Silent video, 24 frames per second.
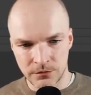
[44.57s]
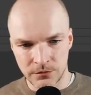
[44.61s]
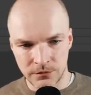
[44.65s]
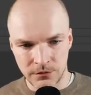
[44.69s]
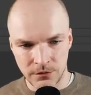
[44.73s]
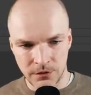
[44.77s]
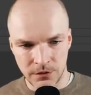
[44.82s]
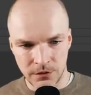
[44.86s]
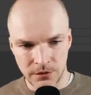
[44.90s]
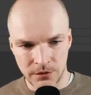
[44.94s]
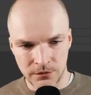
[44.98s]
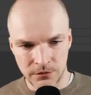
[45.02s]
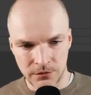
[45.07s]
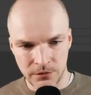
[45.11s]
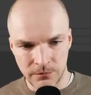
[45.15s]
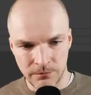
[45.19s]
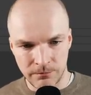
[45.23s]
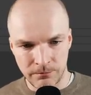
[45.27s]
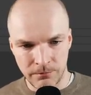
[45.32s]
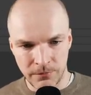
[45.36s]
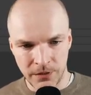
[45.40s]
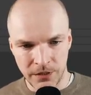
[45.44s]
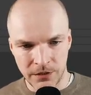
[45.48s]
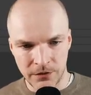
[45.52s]
and I
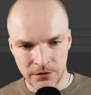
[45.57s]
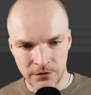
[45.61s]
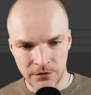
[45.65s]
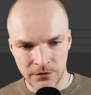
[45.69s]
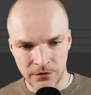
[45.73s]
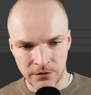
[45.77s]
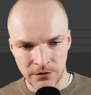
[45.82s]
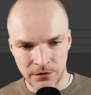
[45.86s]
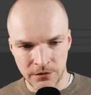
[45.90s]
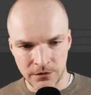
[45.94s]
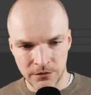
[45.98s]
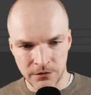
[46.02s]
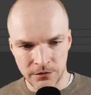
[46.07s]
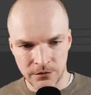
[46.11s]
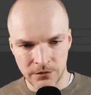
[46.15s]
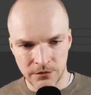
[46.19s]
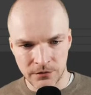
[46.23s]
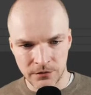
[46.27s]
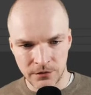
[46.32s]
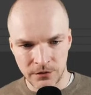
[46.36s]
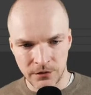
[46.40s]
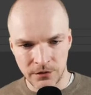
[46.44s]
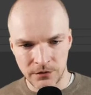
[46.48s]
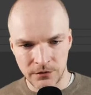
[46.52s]
type matter and
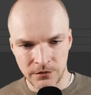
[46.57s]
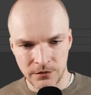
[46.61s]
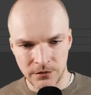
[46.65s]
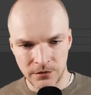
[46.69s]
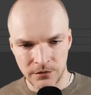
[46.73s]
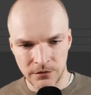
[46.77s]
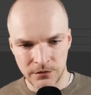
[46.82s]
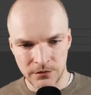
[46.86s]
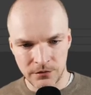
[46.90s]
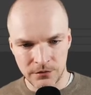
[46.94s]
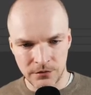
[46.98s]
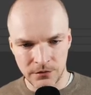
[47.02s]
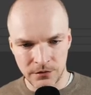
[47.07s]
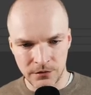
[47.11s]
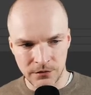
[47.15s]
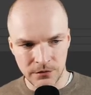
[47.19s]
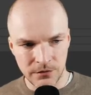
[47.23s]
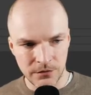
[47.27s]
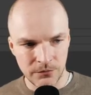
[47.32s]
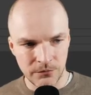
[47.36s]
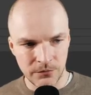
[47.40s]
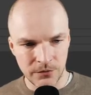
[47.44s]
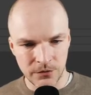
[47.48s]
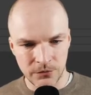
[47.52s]
hit enter and
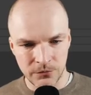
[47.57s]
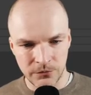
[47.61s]
there we go.